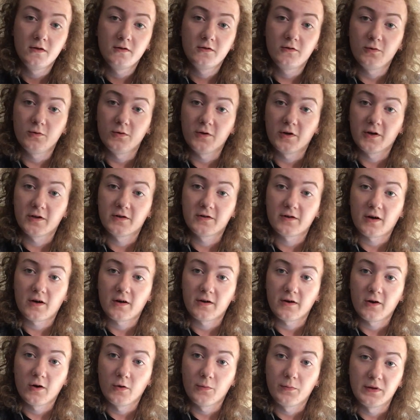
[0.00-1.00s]
tune your guitar
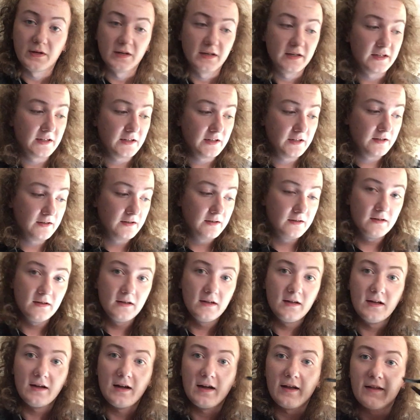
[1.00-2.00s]
to open D,
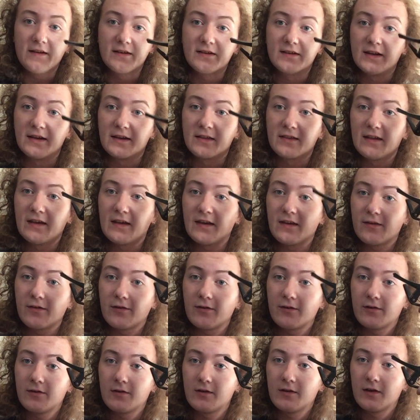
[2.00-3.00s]
and then take
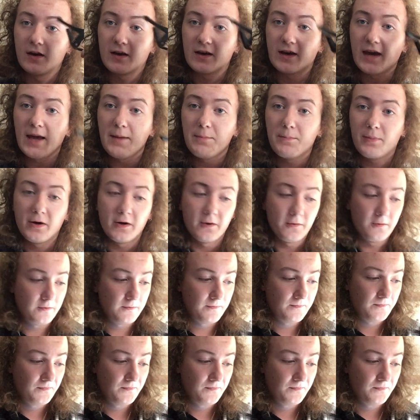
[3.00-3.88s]
this, a capo,